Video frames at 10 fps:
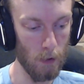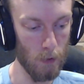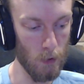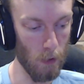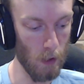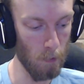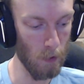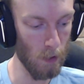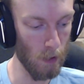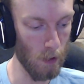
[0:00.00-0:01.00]
So I'm
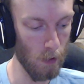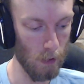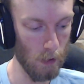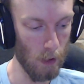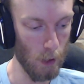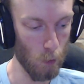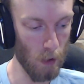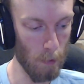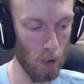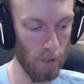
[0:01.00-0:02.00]
gonna
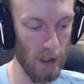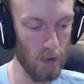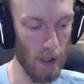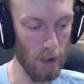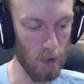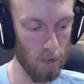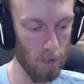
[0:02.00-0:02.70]
grab all of these thanks.